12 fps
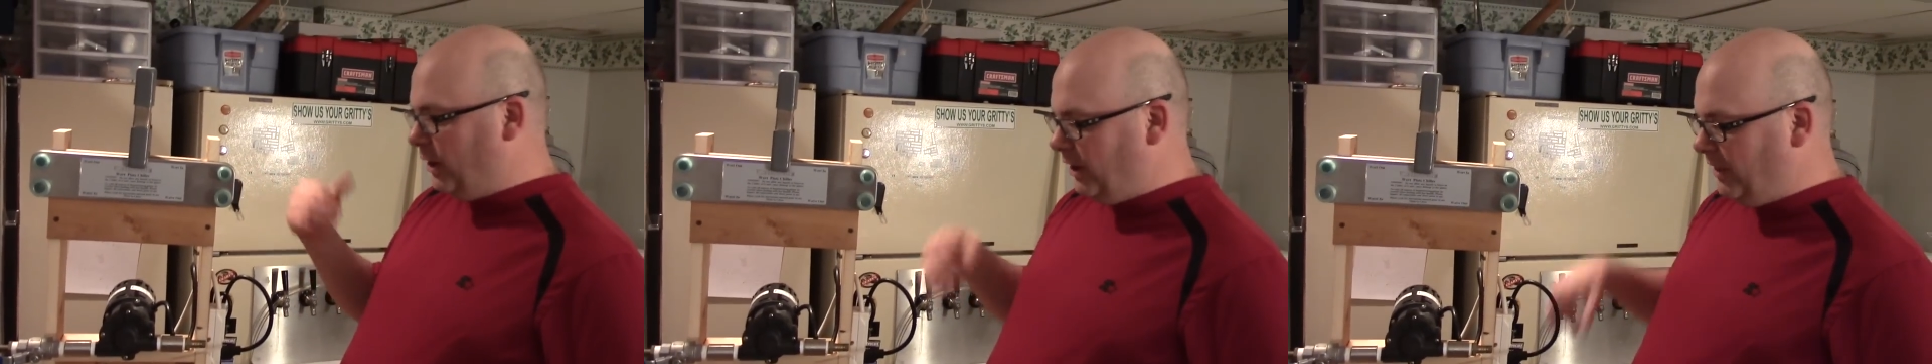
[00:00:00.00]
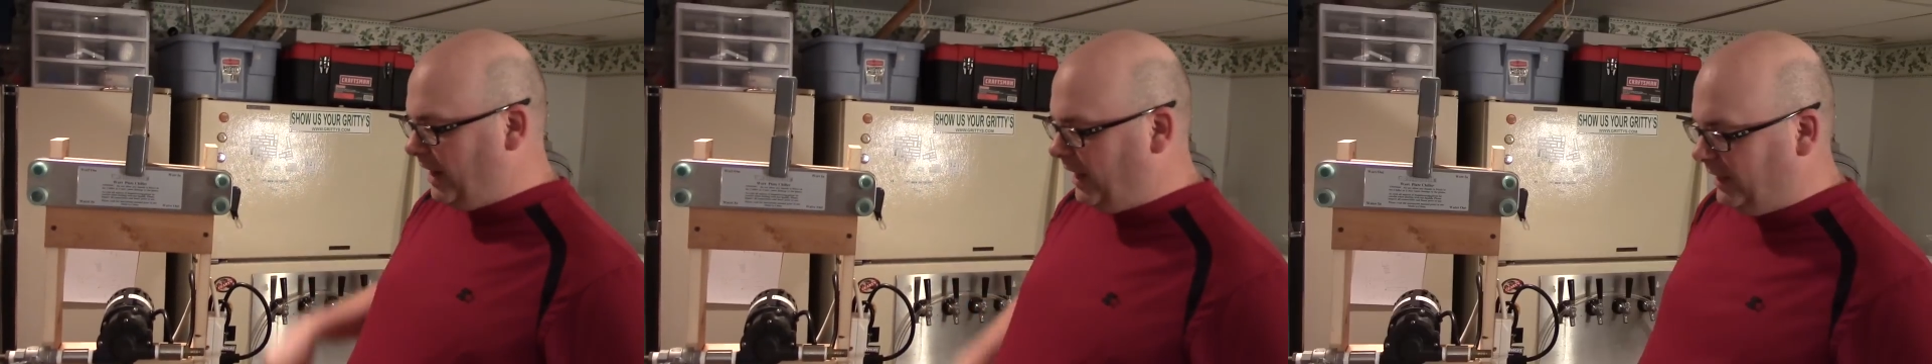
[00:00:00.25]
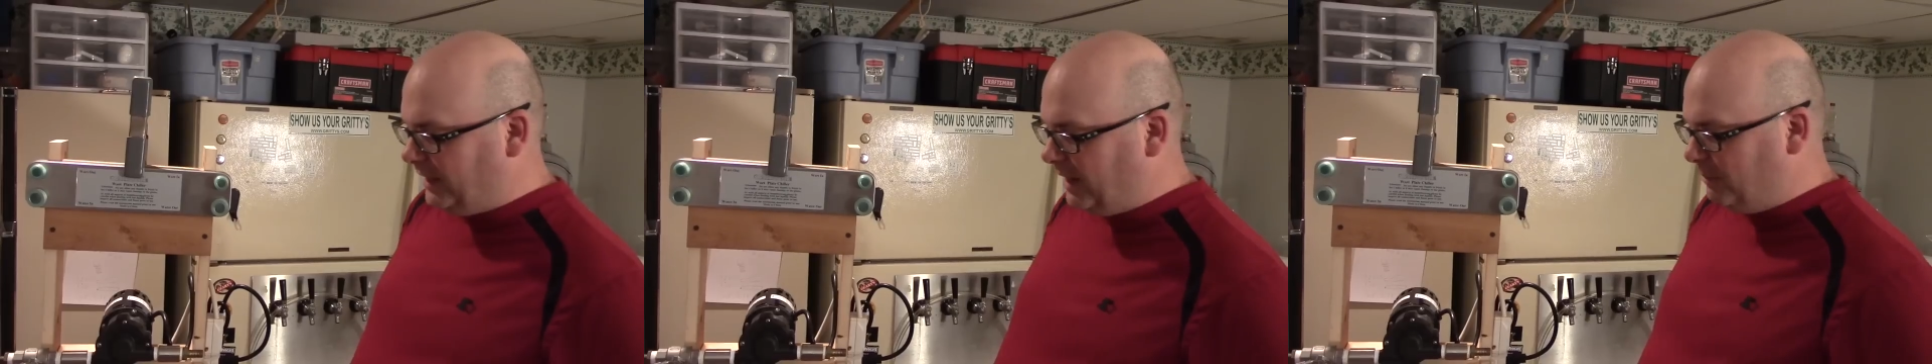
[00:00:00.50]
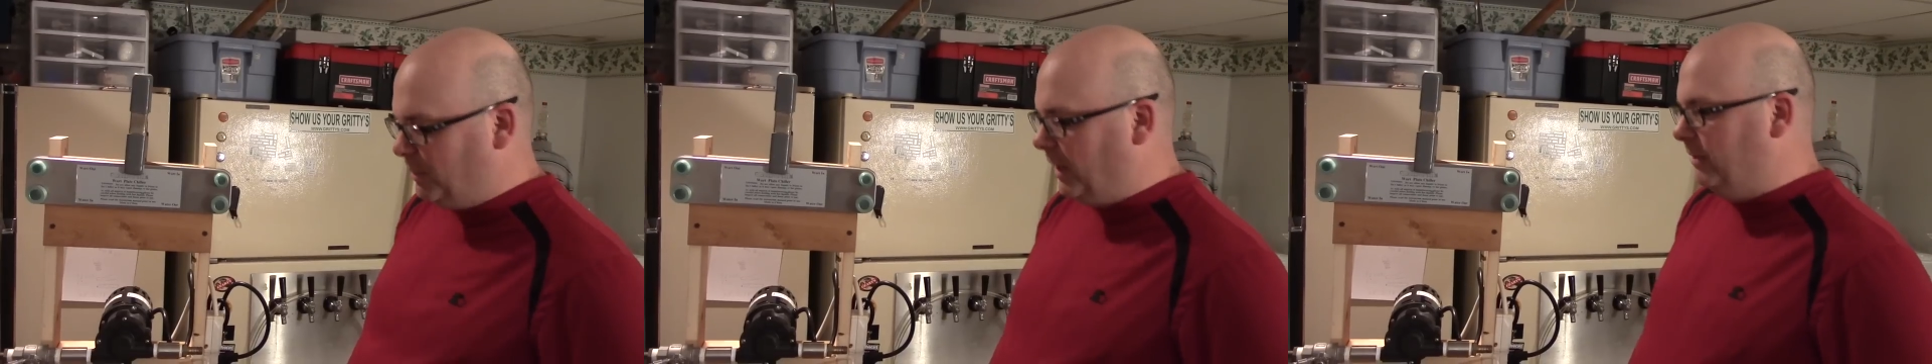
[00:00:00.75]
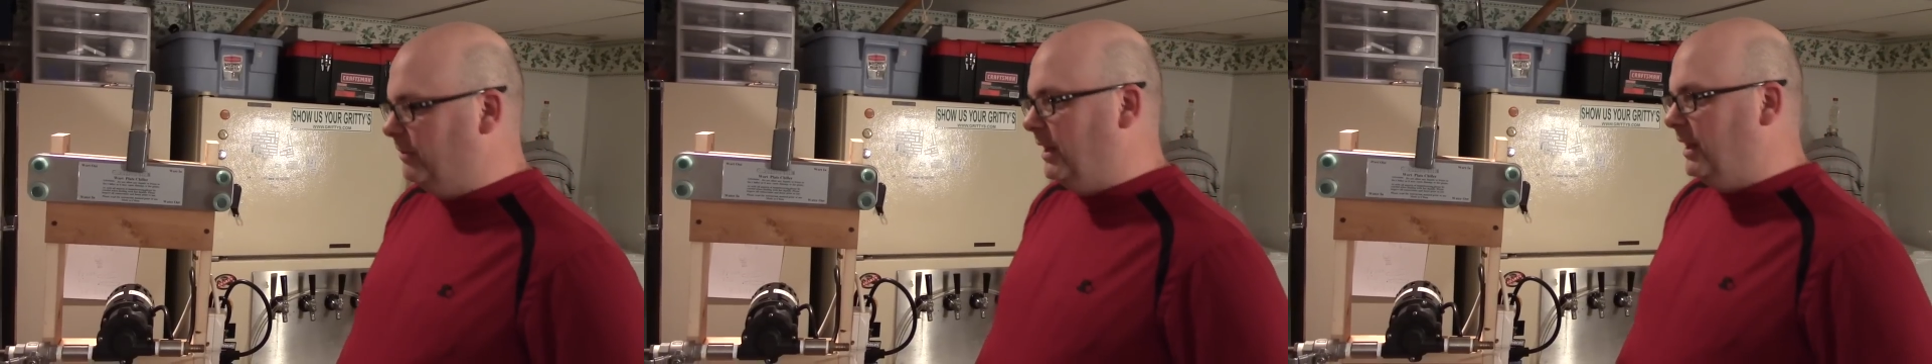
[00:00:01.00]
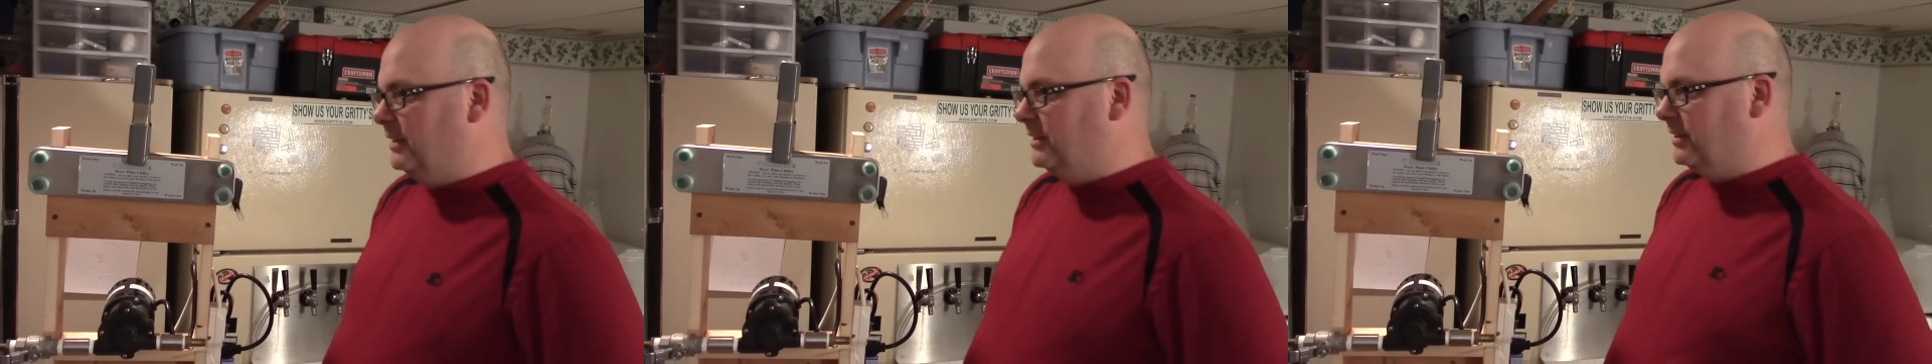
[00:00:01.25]
all that elegant, but
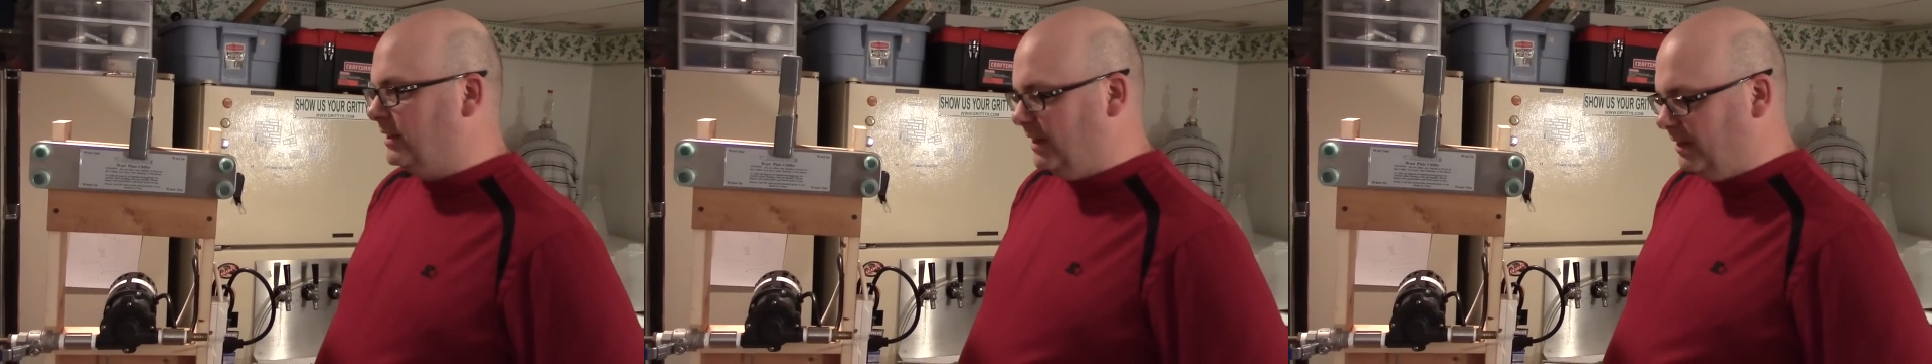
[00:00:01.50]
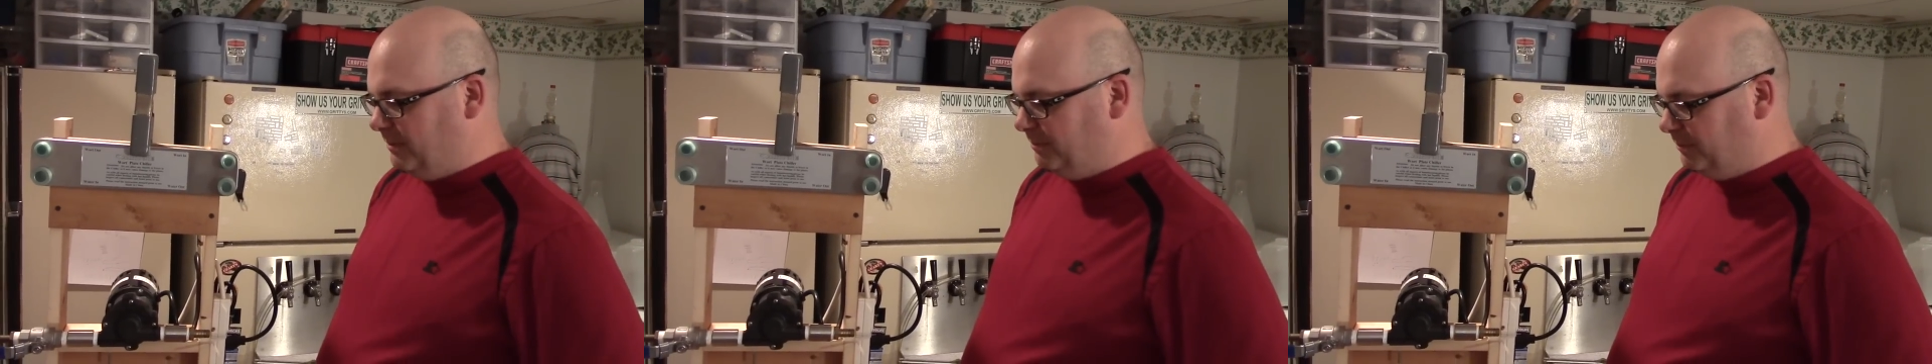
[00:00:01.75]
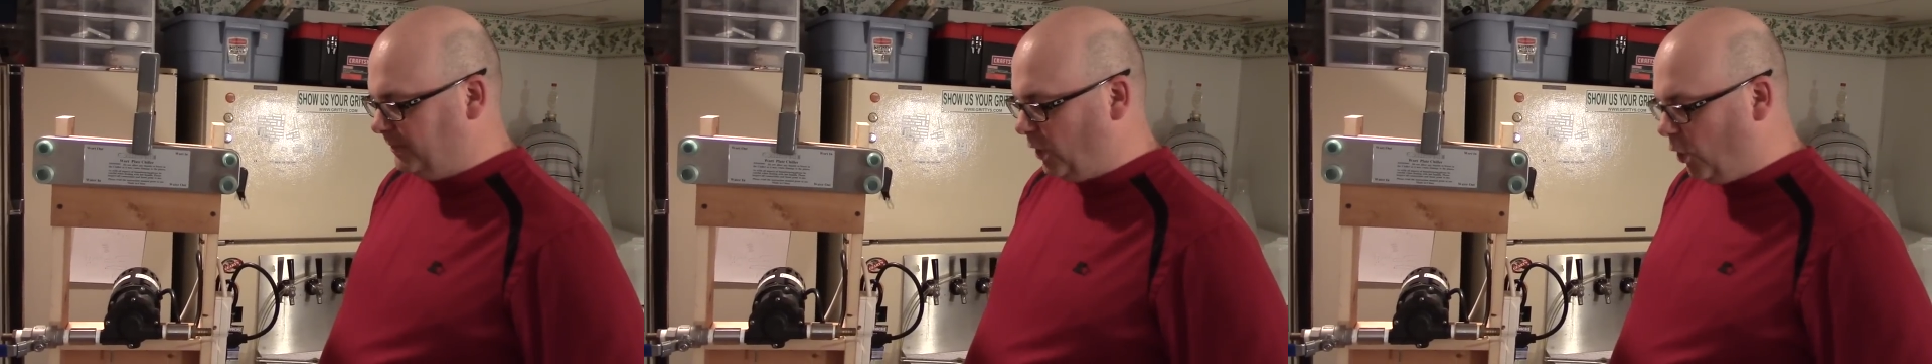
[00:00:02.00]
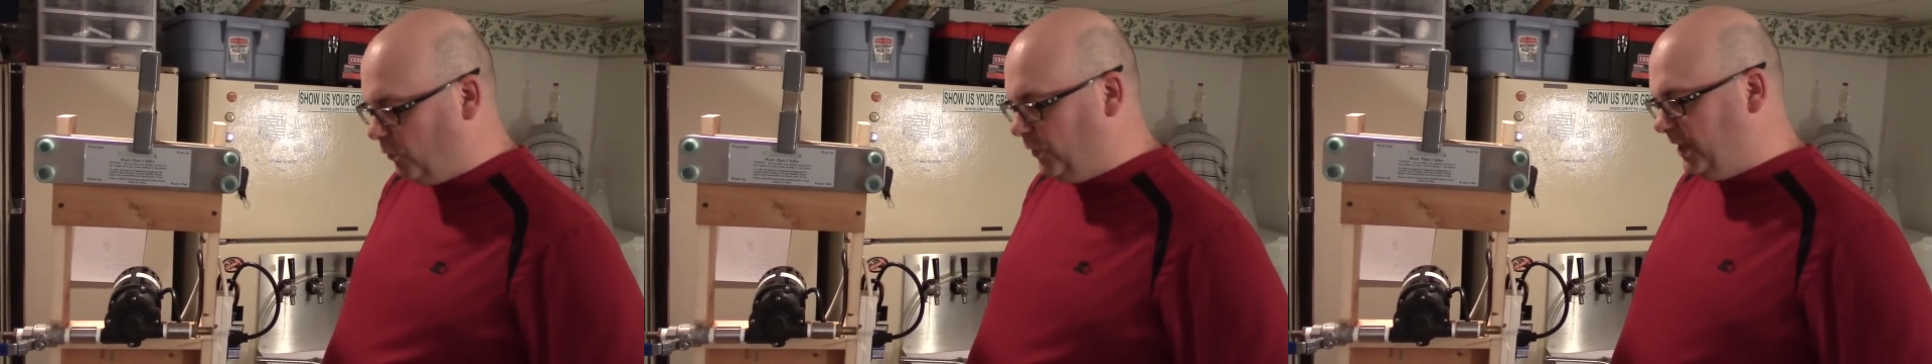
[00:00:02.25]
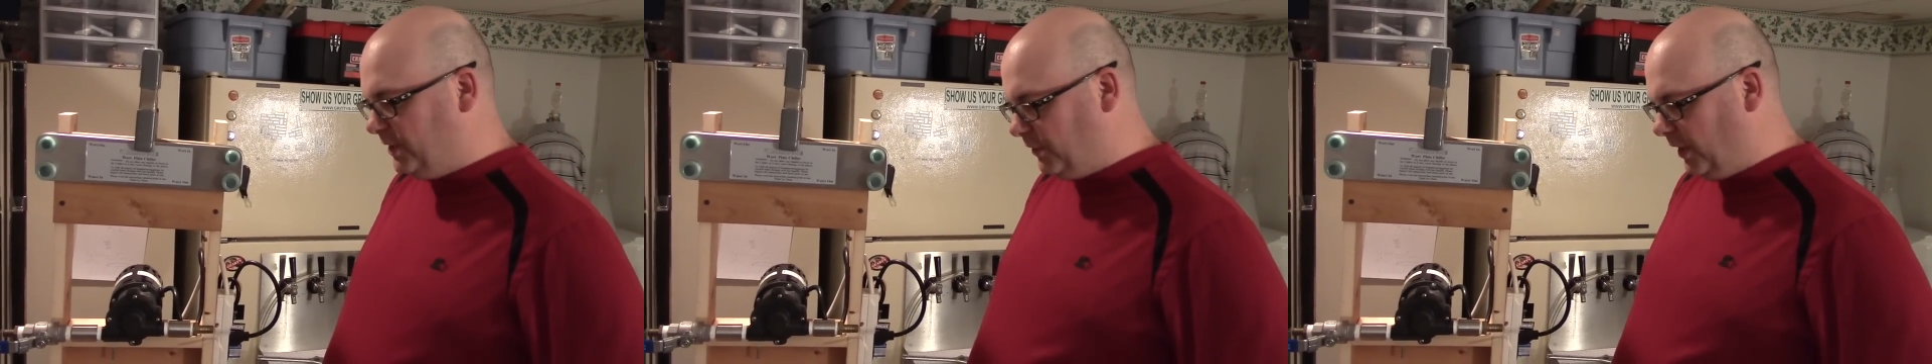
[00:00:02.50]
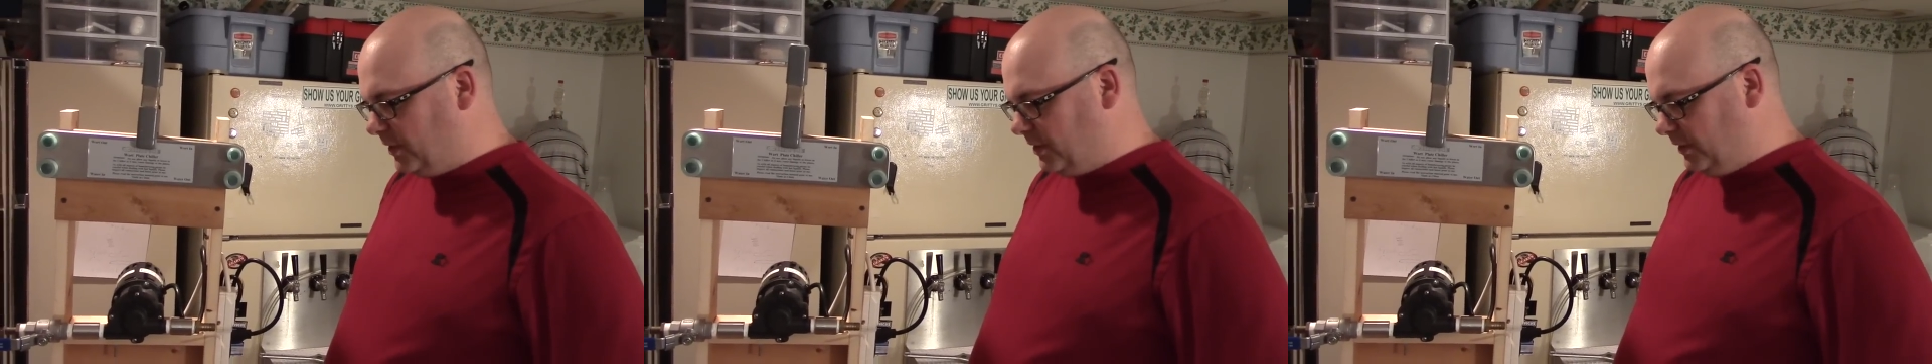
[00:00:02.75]
it's uh, hopefully it's
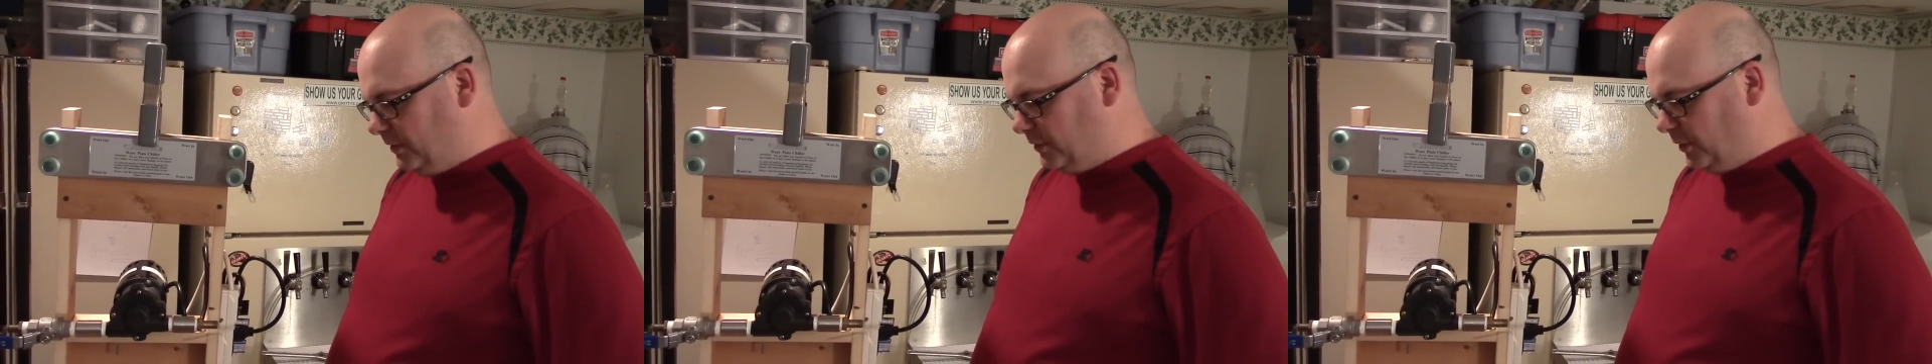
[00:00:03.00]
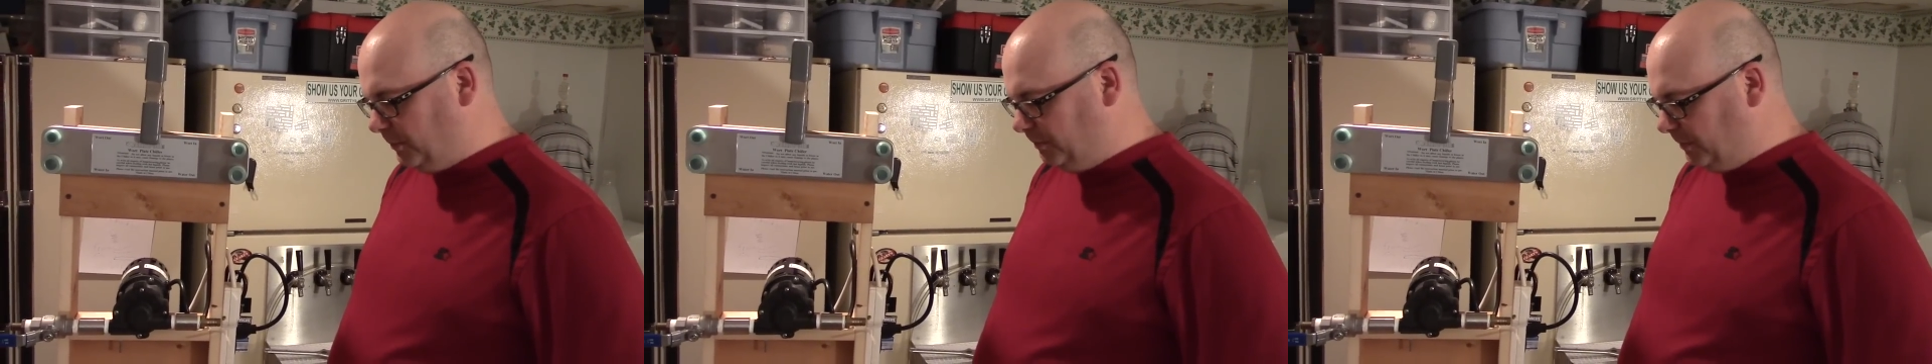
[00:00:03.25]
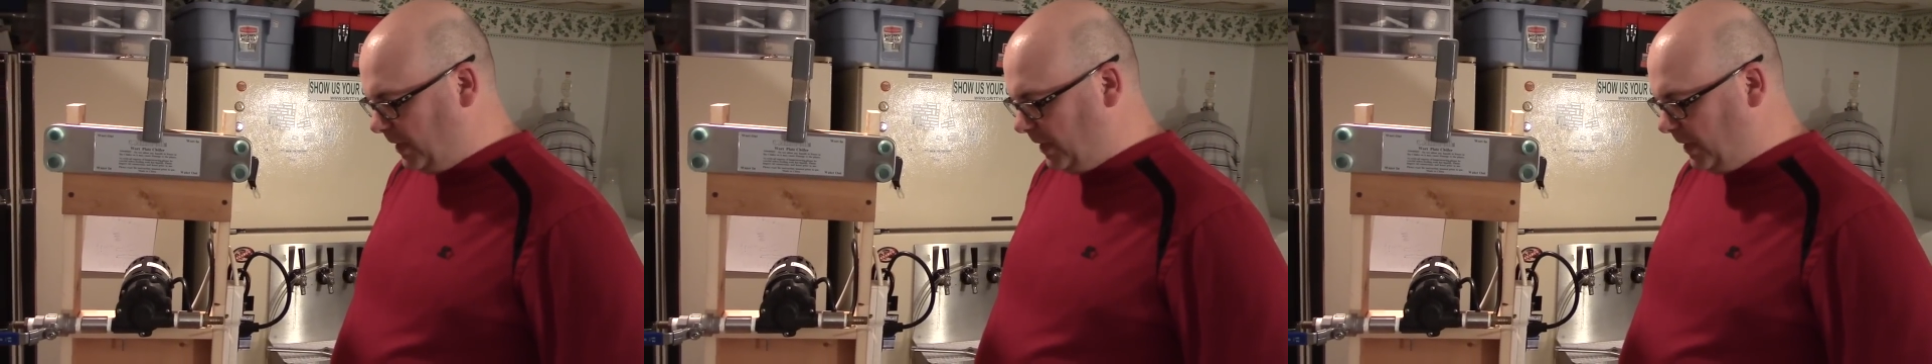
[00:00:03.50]
functional. So